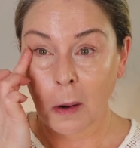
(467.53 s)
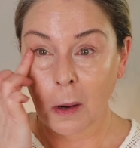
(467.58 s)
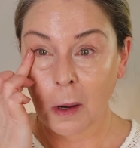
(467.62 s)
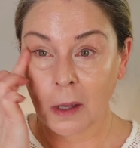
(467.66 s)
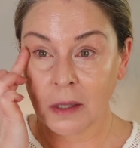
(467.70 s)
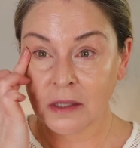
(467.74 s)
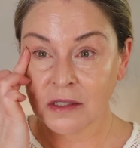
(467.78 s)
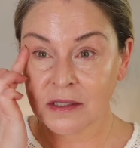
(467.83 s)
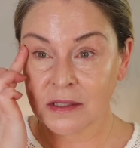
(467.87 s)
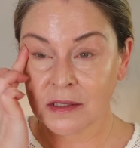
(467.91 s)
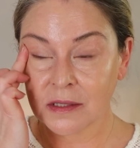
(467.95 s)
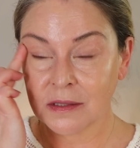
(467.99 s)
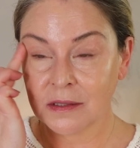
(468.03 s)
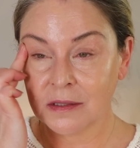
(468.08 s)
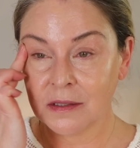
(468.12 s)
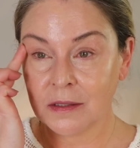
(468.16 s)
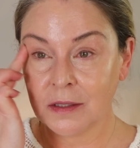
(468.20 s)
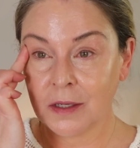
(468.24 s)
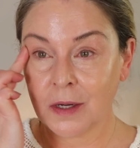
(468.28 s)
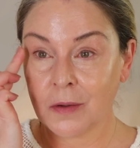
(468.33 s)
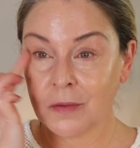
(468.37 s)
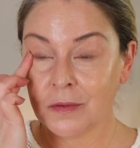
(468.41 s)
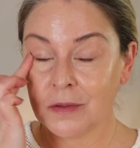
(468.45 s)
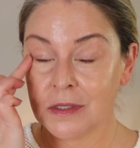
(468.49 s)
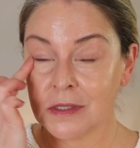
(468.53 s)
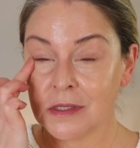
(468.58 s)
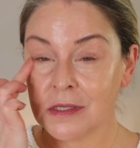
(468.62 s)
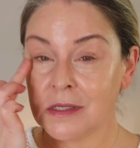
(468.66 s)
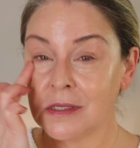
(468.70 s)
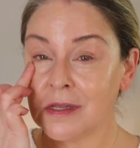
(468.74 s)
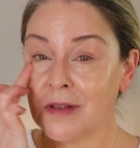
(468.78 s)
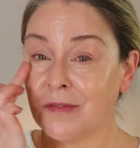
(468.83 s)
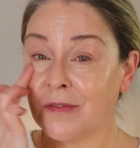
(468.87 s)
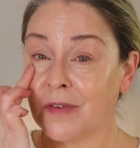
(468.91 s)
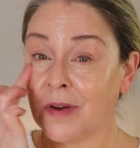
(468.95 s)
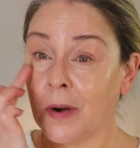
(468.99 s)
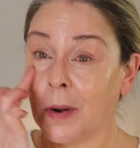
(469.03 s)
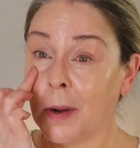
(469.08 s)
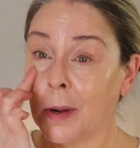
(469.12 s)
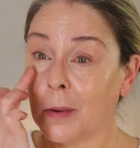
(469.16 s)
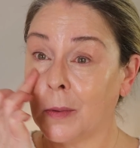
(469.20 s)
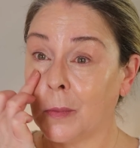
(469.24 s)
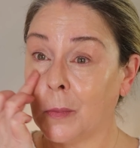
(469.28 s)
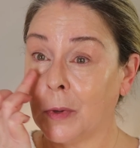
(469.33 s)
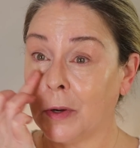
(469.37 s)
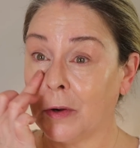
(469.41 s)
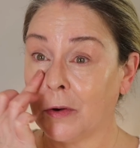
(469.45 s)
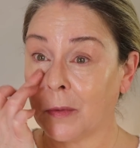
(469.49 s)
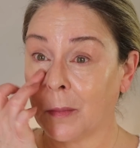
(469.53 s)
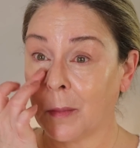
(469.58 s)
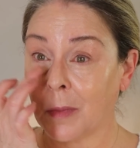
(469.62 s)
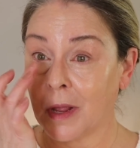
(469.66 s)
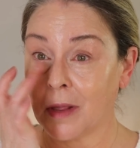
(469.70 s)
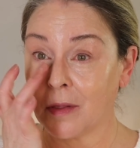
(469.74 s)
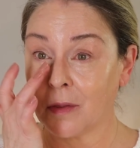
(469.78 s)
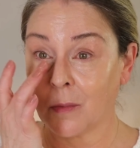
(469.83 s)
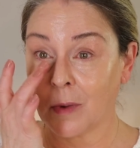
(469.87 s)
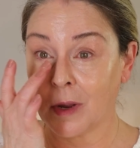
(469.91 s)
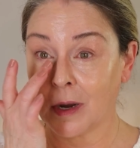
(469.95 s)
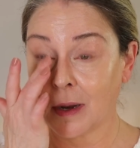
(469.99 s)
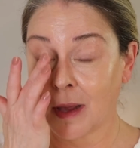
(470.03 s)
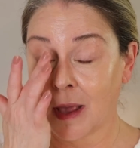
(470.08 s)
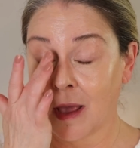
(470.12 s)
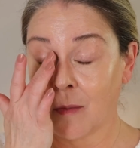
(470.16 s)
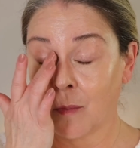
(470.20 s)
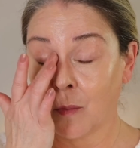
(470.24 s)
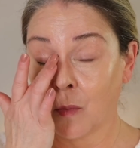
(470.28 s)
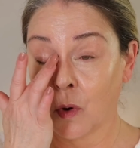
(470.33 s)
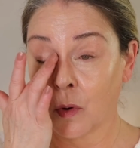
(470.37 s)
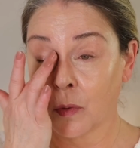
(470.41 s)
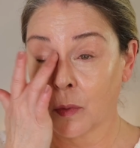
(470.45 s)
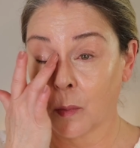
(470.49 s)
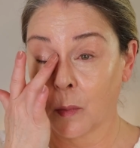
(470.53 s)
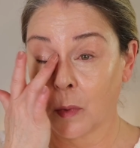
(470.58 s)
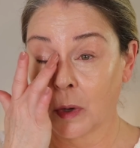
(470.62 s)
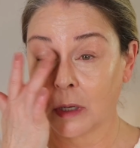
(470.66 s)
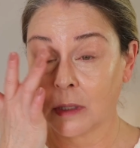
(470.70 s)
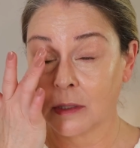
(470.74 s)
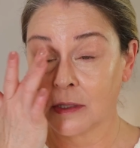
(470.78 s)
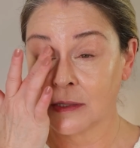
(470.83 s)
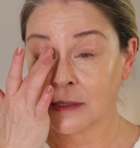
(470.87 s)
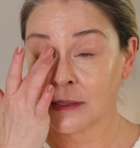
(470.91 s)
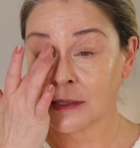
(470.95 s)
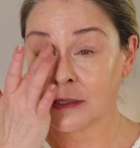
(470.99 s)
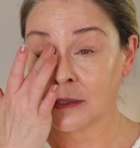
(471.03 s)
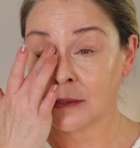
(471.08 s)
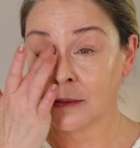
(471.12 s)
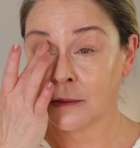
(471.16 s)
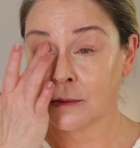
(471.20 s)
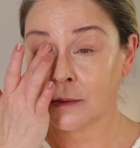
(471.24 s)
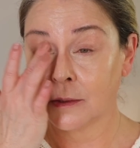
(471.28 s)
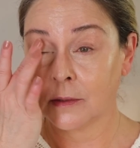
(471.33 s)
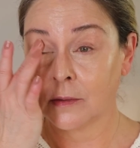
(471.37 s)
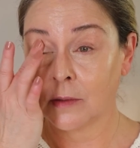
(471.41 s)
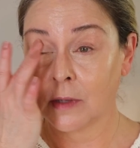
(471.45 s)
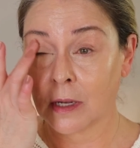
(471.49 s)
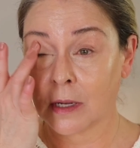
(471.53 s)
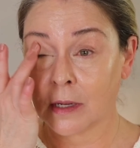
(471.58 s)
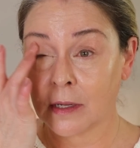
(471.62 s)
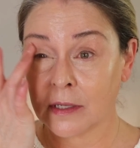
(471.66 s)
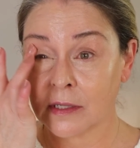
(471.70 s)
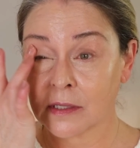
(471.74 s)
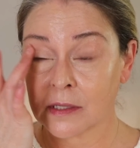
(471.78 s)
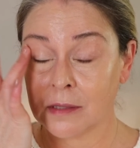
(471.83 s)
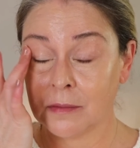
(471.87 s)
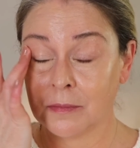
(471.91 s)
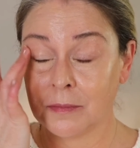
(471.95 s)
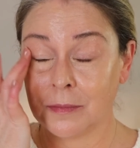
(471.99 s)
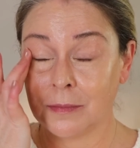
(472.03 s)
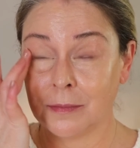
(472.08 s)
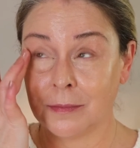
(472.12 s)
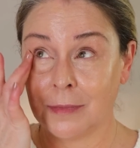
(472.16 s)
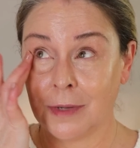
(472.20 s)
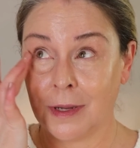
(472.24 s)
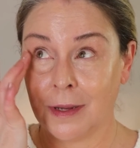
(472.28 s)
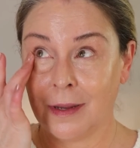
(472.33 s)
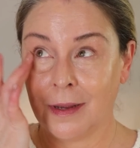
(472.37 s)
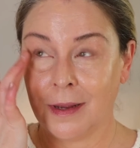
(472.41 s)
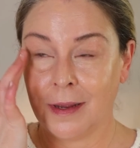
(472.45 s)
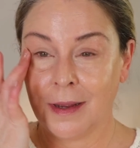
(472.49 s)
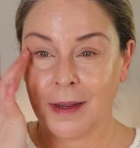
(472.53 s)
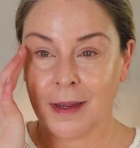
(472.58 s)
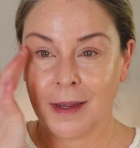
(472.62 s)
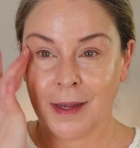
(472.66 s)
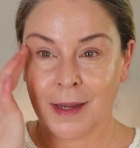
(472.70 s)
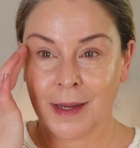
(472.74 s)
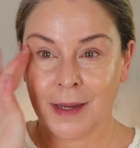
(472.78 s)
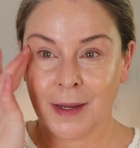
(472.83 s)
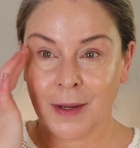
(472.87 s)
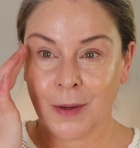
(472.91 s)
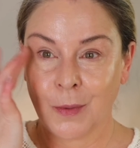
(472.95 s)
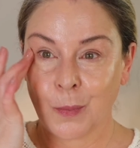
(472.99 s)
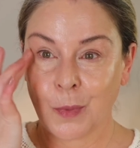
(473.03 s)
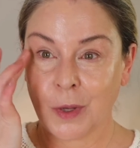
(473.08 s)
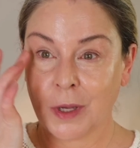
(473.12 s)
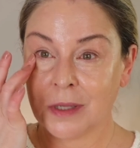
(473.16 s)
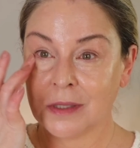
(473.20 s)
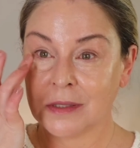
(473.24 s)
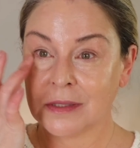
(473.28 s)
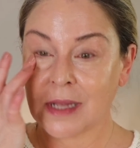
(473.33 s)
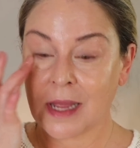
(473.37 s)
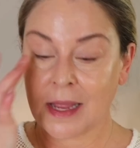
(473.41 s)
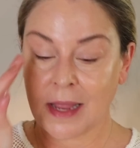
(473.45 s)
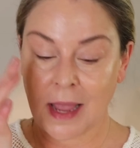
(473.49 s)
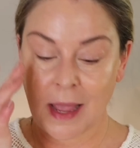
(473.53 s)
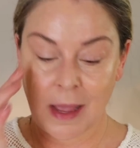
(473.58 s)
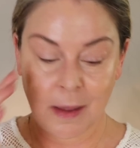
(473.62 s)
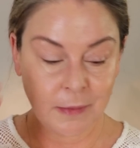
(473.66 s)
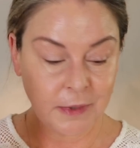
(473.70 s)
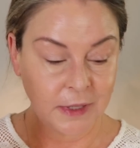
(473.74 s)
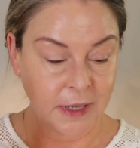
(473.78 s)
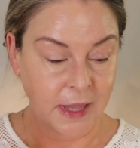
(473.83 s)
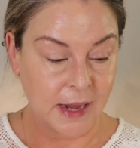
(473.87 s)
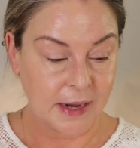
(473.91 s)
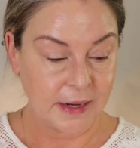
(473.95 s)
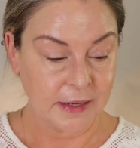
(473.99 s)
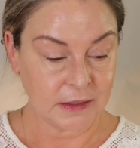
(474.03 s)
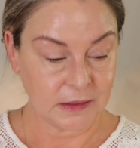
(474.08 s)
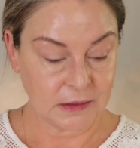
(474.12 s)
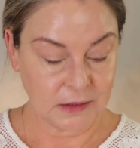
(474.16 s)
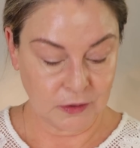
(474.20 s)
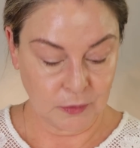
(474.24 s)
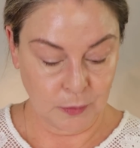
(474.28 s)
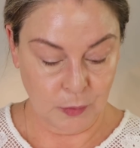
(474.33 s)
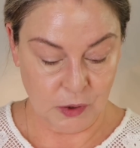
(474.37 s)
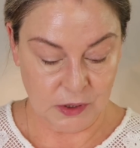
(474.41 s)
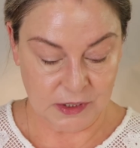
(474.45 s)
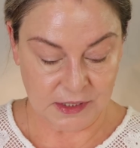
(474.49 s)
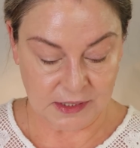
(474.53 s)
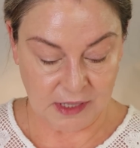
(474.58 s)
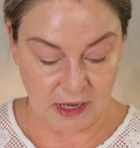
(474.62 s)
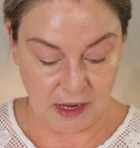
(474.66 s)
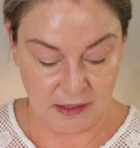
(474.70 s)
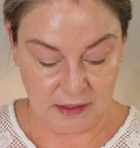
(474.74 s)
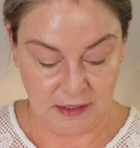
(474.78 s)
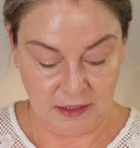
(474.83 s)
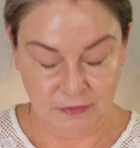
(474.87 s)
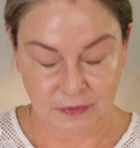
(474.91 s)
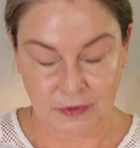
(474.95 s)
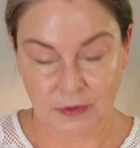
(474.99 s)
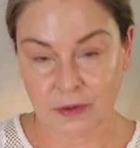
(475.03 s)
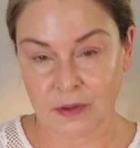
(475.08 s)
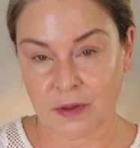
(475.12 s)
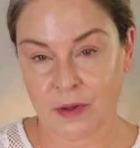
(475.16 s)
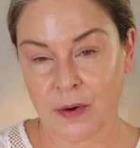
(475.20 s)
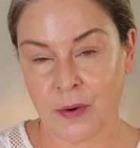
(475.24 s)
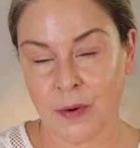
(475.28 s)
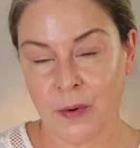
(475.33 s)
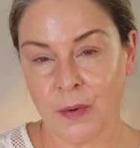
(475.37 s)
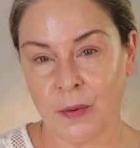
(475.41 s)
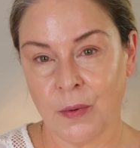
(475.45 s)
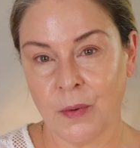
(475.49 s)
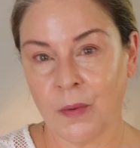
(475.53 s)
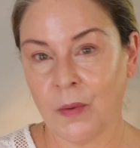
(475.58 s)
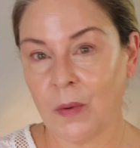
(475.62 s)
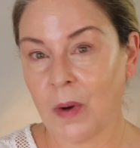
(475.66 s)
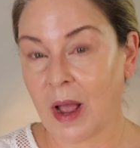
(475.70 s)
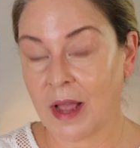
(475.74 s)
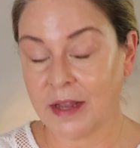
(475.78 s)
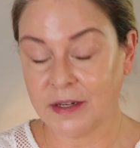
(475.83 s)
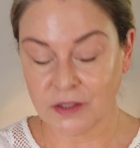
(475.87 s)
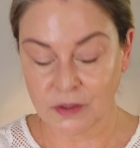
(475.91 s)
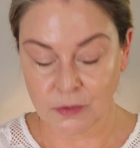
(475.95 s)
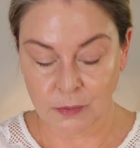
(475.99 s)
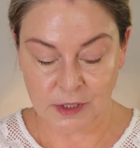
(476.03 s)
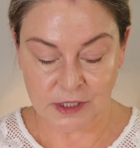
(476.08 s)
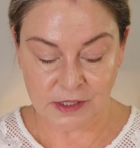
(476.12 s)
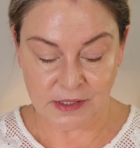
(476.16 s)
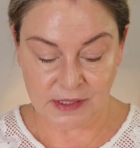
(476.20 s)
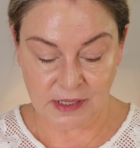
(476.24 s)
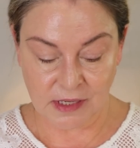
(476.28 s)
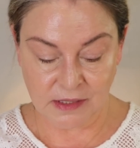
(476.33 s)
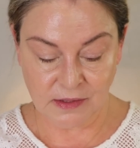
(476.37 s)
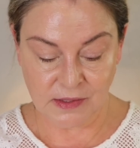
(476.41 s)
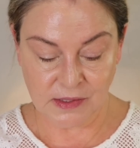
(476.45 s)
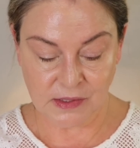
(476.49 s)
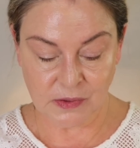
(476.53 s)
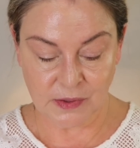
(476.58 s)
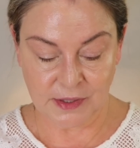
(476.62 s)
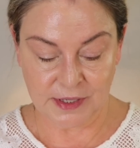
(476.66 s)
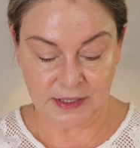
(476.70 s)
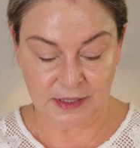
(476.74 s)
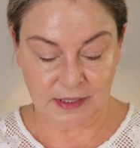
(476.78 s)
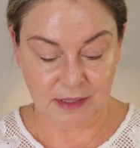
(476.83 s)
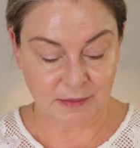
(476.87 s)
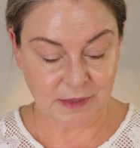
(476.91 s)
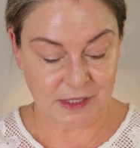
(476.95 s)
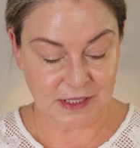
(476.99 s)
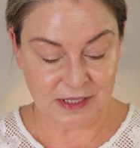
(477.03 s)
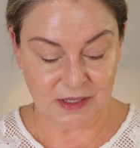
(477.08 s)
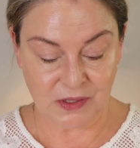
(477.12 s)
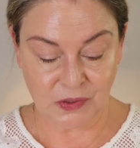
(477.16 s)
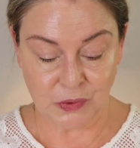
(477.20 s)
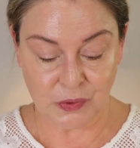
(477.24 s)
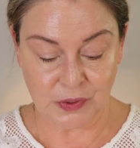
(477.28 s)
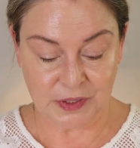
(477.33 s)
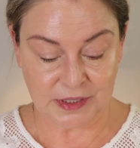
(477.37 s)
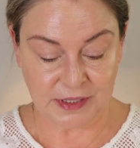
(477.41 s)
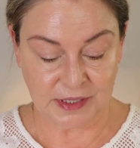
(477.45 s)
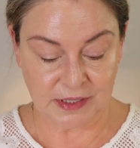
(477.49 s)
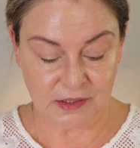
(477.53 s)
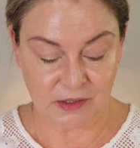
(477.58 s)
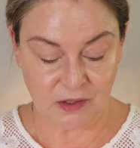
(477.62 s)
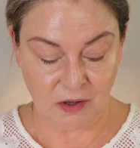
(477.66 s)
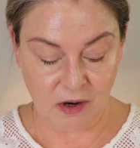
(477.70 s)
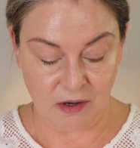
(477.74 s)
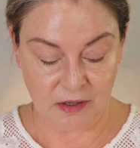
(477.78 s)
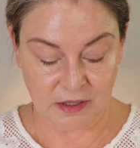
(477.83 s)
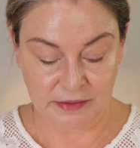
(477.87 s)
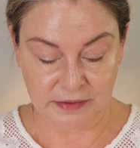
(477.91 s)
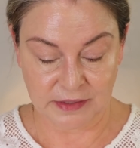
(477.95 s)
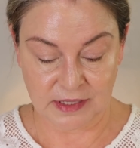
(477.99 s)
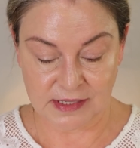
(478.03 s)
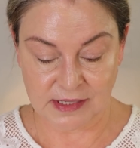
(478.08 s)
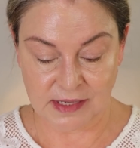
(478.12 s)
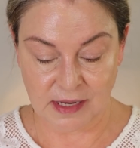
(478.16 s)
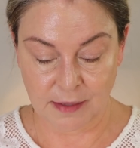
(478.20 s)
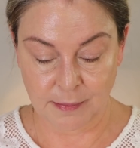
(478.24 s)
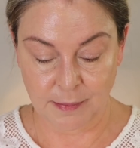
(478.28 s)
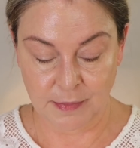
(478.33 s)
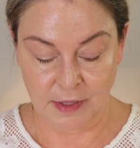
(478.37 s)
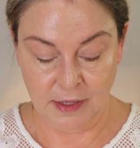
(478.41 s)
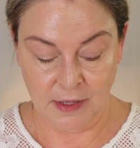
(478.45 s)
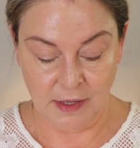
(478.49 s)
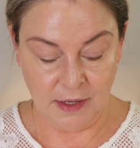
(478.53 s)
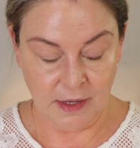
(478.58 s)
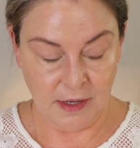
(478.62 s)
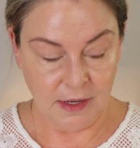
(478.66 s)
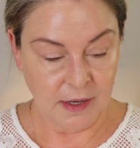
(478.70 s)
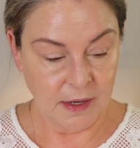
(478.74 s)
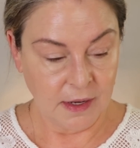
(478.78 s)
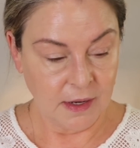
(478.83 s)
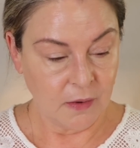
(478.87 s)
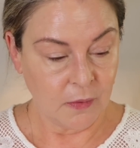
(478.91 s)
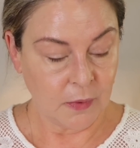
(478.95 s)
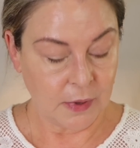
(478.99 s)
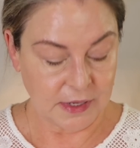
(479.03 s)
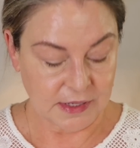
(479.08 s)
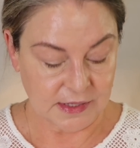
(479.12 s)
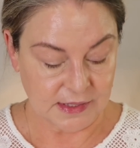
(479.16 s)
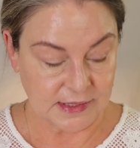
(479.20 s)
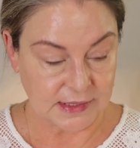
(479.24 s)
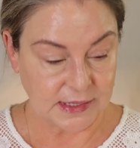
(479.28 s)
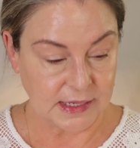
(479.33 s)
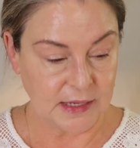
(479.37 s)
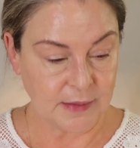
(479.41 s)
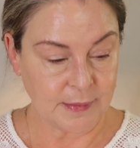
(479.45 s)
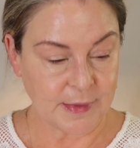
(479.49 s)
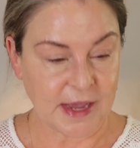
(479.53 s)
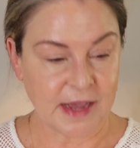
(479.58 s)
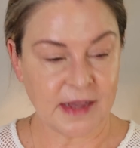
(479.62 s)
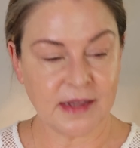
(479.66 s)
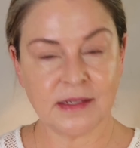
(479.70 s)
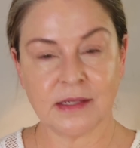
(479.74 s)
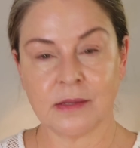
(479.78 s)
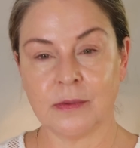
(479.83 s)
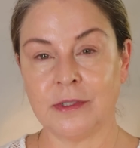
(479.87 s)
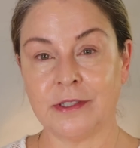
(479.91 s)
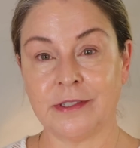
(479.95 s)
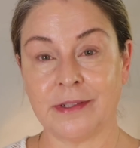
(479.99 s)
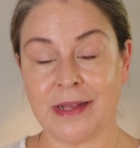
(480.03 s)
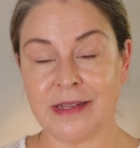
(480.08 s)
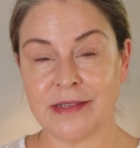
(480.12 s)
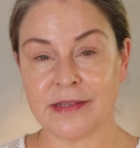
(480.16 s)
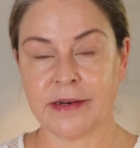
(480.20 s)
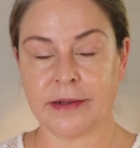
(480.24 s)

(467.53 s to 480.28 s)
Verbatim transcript: That's, you know, this is a very good reason, by the way, to have more than one concealer, you guys, because I am getting a little more sun. Even though I do wear sunscreen, I'm still going to get dark unless I'm wearing a ski mask, which that's